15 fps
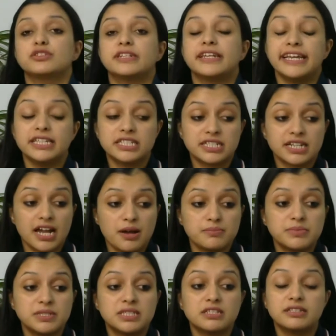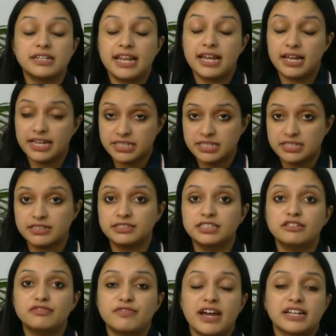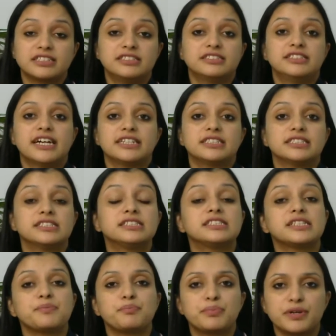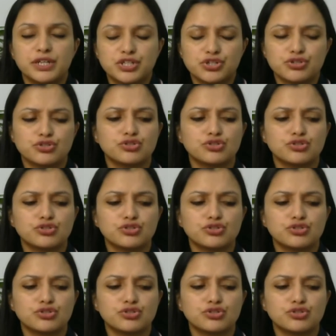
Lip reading: next comes the external factor, that is temperature.